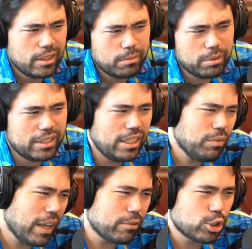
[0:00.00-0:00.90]
But
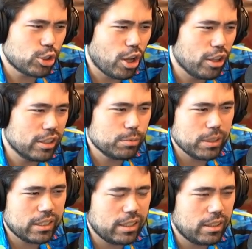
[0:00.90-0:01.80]
d5 is solid. Let's play
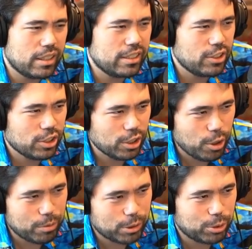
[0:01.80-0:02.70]
d. Is he just going to go
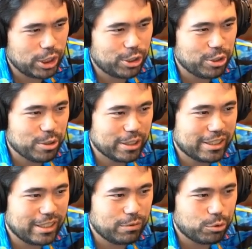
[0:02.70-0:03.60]
bishop g2 and
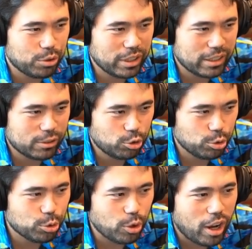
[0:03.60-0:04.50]
c4 like a
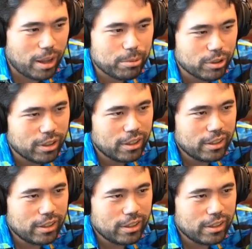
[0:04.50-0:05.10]
true grobber?